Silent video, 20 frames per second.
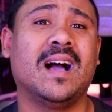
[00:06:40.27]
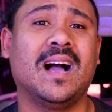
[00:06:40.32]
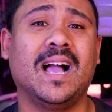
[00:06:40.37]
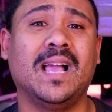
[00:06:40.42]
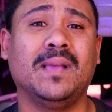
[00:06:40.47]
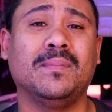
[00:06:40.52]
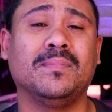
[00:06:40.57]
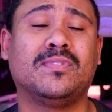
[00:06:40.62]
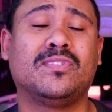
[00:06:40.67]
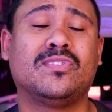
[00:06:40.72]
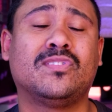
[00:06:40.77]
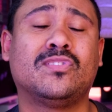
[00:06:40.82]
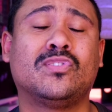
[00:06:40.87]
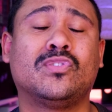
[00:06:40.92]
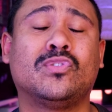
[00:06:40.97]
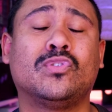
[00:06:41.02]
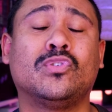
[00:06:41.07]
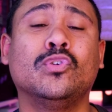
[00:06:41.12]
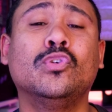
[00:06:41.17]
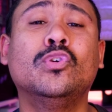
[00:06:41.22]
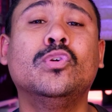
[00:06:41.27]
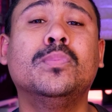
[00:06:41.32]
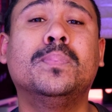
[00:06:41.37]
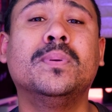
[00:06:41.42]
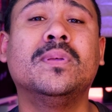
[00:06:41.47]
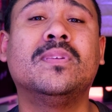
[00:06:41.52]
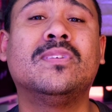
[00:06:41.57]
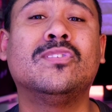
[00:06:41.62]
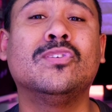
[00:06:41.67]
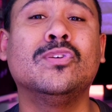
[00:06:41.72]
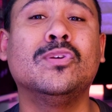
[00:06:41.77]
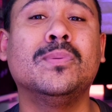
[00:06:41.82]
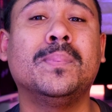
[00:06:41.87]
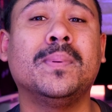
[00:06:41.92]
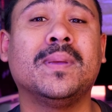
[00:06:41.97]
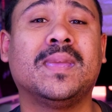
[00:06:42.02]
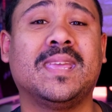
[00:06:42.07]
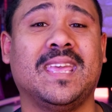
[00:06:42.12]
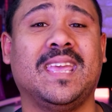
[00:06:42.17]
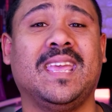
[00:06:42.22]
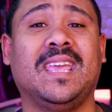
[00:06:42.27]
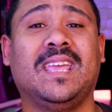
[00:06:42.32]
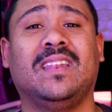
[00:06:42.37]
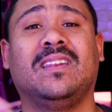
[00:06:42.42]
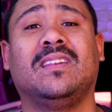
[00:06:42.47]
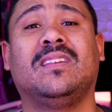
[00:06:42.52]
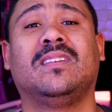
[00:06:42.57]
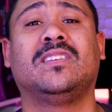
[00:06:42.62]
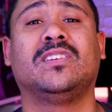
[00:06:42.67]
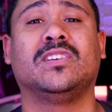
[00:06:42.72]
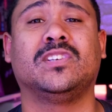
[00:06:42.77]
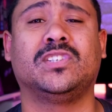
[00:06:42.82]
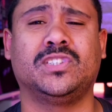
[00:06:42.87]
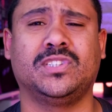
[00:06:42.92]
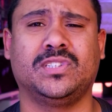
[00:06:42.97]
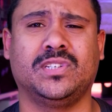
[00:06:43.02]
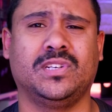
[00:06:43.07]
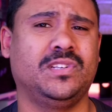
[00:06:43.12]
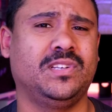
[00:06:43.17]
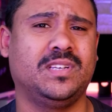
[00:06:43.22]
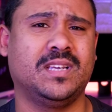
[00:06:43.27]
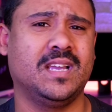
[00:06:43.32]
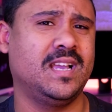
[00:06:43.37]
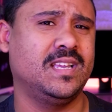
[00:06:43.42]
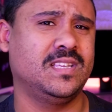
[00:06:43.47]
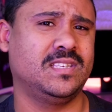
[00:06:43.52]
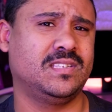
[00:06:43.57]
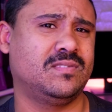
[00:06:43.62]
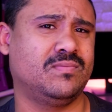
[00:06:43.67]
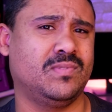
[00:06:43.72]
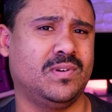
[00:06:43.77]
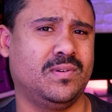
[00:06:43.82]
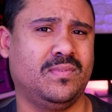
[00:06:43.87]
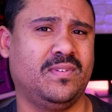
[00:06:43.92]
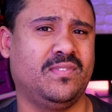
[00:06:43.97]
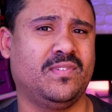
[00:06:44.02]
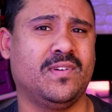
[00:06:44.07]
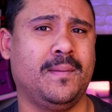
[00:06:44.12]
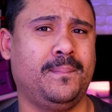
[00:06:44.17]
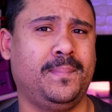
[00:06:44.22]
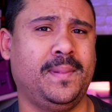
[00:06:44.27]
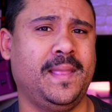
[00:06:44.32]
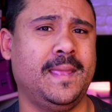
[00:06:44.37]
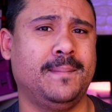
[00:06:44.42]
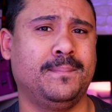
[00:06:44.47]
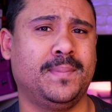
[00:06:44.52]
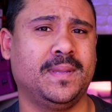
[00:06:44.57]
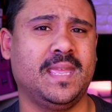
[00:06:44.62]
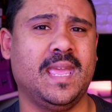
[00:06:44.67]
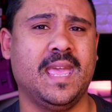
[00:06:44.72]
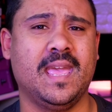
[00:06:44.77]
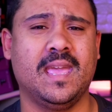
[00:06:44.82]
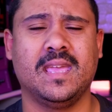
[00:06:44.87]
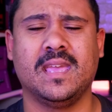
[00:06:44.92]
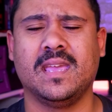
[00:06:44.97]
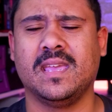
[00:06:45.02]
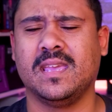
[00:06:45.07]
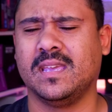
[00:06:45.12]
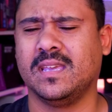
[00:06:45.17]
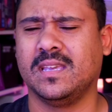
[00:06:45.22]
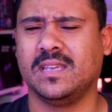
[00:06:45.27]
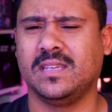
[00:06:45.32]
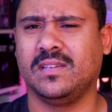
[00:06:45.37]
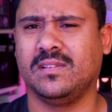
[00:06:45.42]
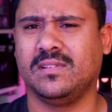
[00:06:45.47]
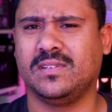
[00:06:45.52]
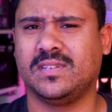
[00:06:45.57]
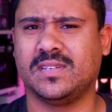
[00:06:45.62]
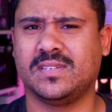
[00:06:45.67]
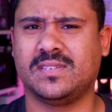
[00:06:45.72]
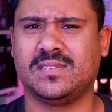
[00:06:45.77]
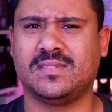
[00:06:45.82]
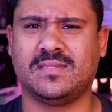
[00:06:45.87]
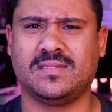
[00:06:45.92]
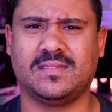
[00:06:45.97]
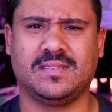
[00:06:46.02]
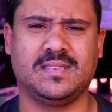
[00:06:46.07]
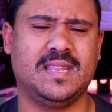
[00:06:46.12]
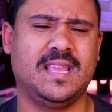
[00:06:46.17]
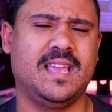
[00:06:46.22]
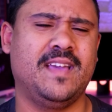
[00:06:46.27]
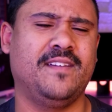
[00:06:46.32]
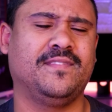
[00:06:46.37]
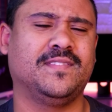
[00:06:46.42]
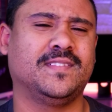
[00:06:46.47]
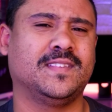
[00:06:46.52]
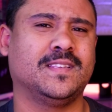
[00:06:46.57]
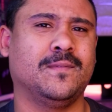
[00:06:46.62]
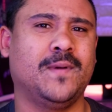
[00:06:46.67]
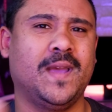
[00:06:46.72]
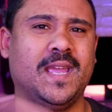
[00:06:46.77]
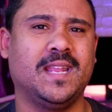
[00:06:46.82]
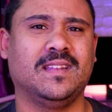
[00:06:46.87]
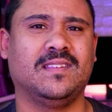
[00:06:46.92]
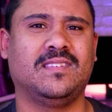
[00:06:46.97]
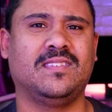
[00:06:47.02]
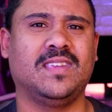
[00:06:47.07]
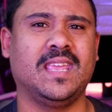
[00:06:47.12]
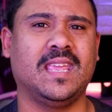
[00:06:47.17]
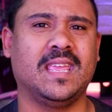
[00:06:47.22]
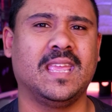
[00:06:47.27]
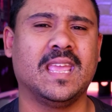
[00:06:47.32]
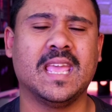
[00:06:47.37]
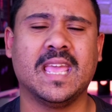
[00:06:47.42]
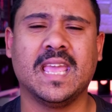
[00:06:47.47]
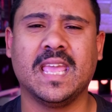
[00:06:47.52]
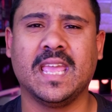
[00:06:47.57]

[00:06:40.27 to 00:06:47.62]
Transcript: I'm super, super keen to show you guys what we've got planned, but yeah, you'll just have to wait and see.